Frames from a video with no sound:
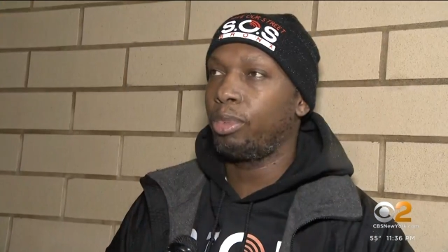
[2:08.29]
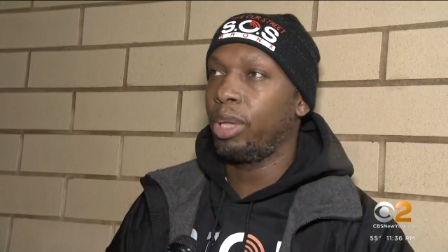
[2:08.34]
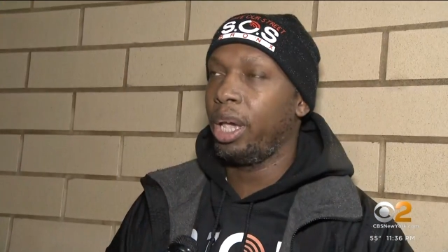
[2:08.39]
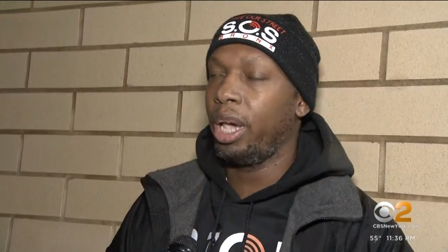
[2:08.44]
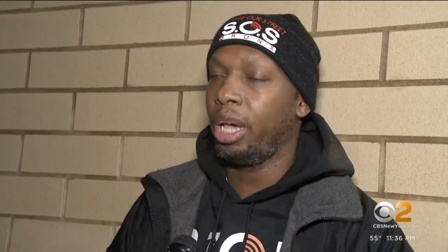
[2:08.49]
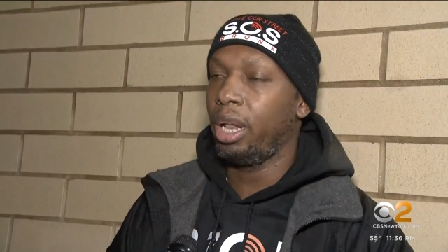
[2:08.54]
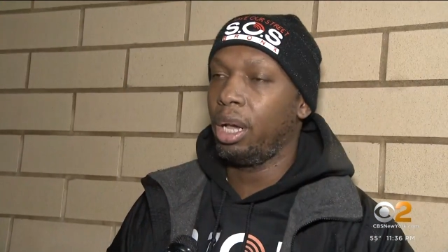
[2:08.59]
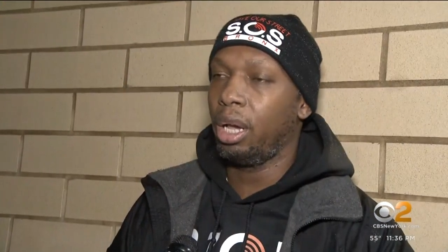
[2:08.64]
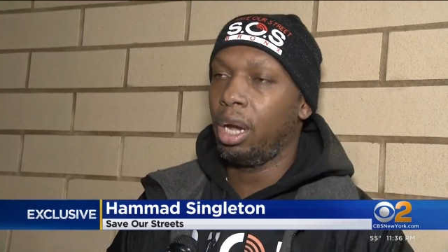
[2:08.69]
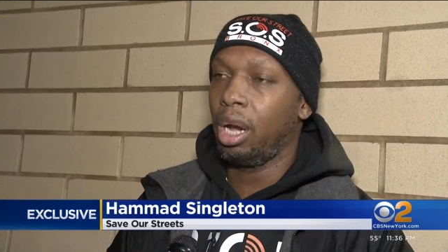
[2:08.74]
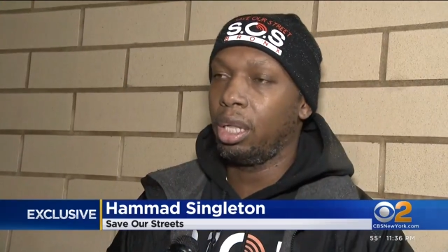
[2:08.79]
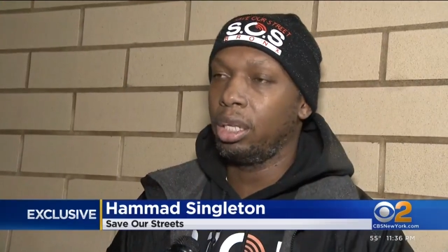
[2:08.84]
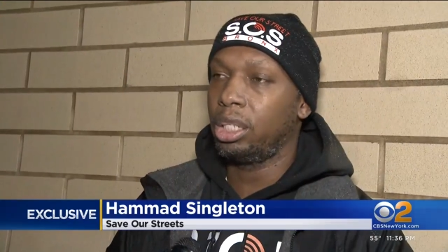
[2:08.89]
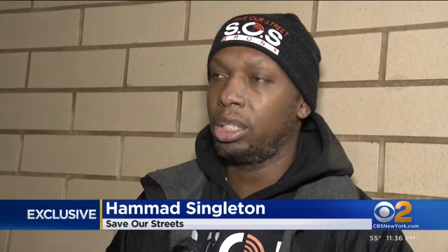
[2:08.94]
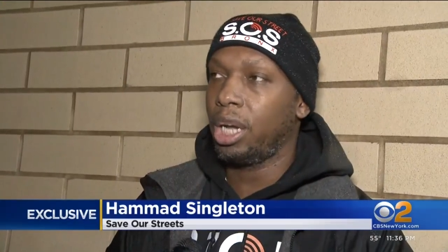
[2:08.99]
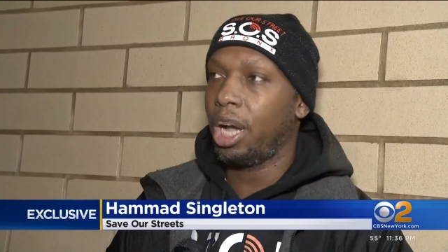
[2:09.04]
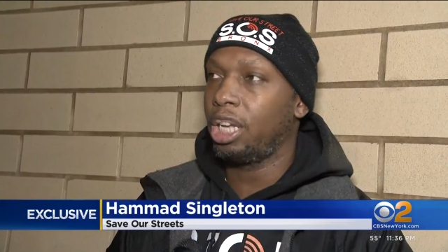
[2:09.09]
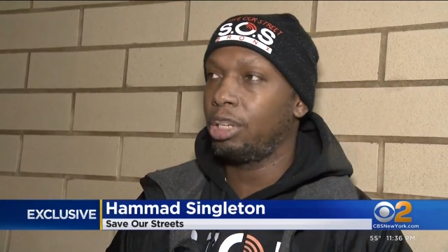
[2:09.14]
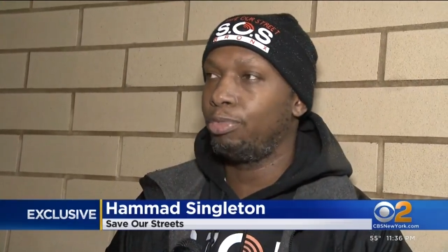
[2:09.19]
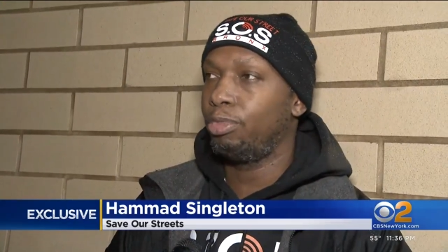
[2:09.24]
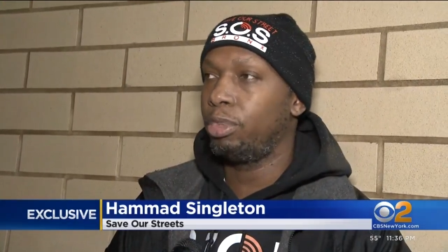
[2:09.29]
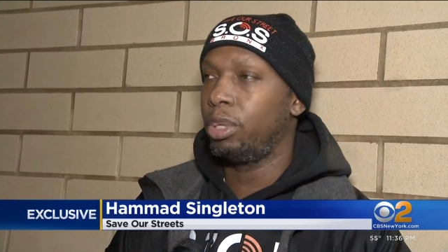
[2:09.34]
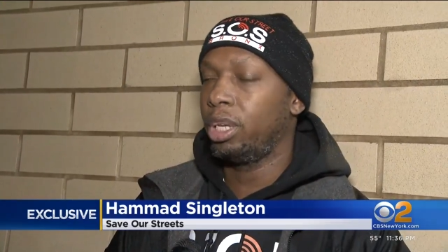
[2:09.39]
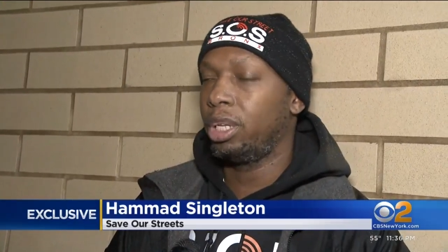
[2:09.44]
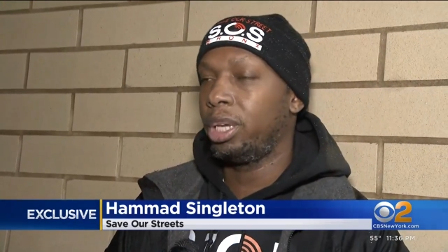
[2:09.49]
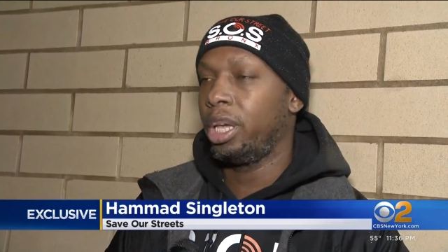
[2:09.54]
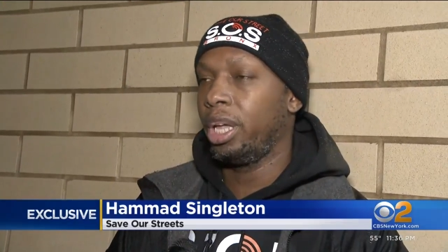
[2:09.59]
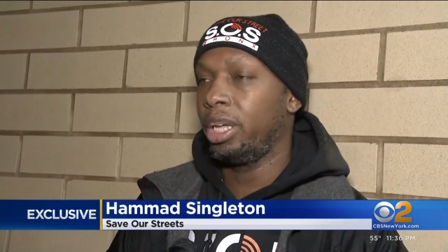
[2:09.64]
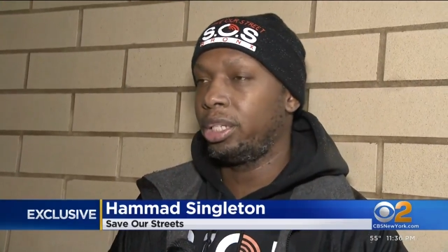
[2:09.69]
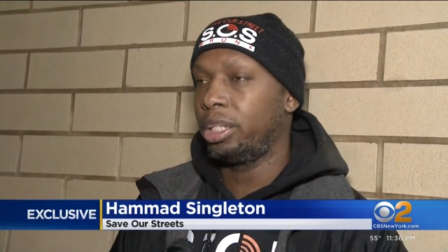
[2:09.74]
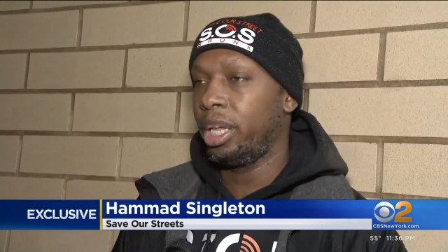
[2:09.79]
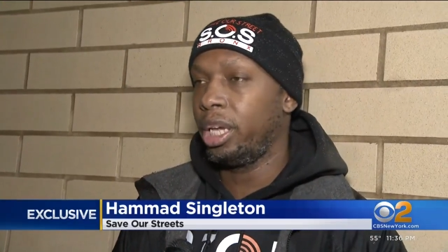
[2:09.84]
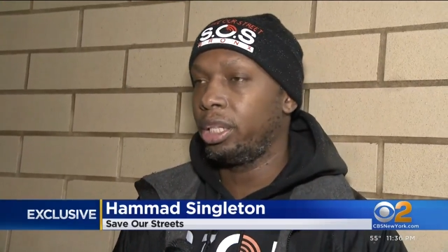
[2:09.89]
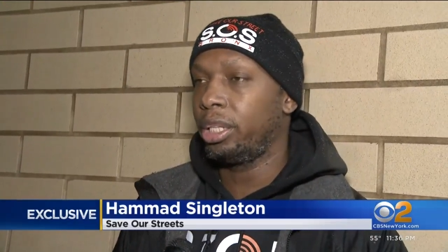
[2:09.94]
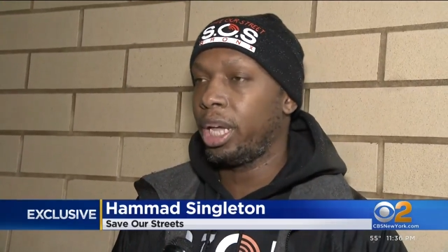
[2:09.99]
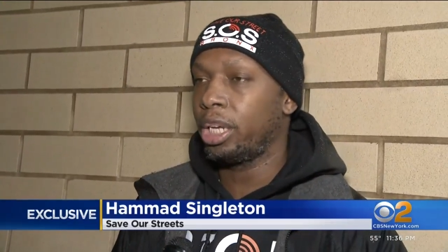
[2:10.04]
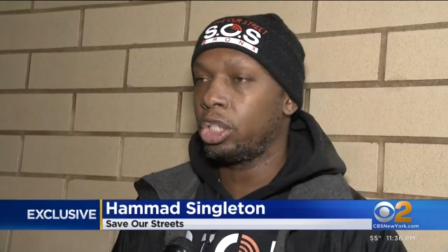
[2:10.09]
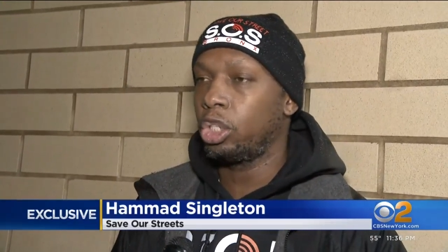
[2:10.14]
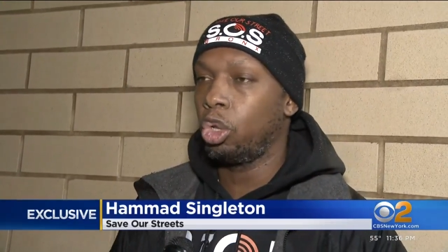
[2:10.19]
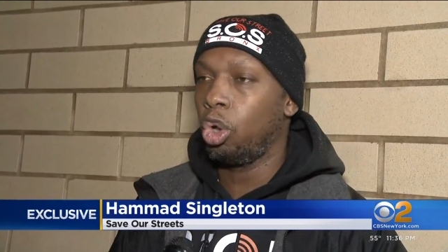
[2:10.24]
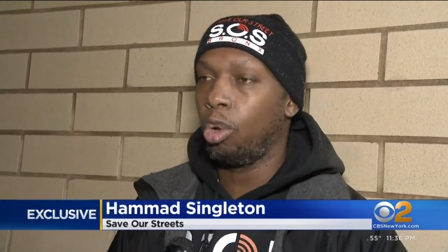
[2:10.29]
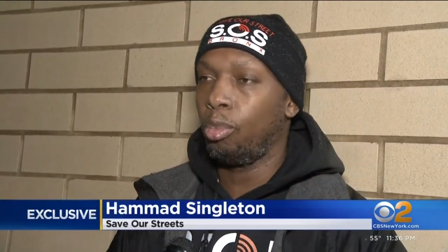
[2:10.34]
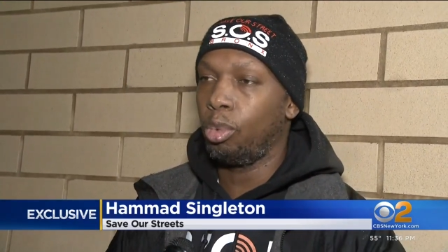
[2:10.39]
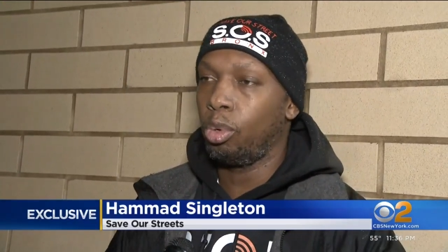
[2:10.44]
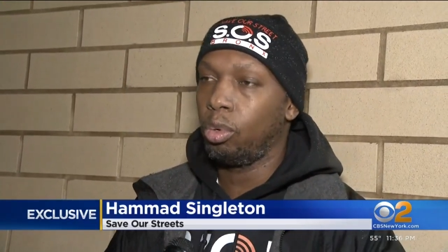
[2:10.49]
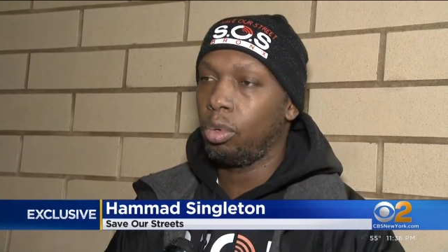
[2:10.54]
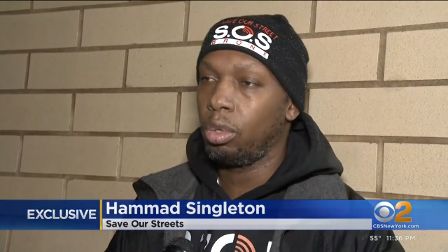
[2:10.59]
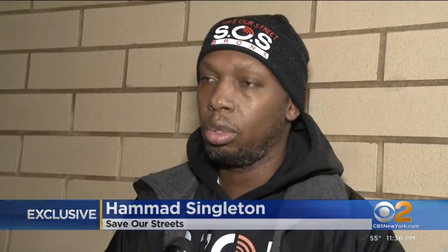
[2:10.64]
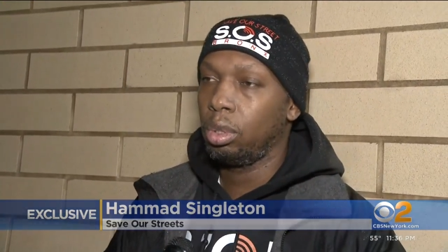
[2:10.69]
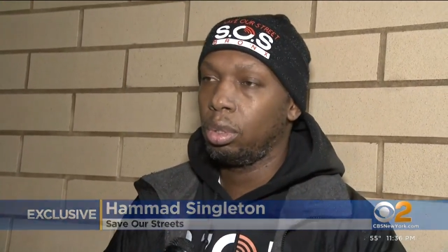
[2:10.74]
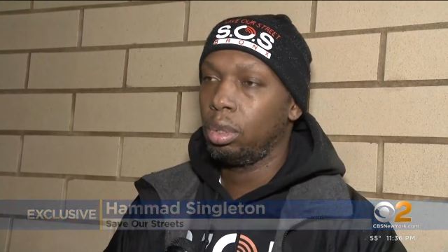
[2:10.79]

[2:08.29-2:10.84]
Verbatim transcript: up, they hear the gunshots, the kids think that's normal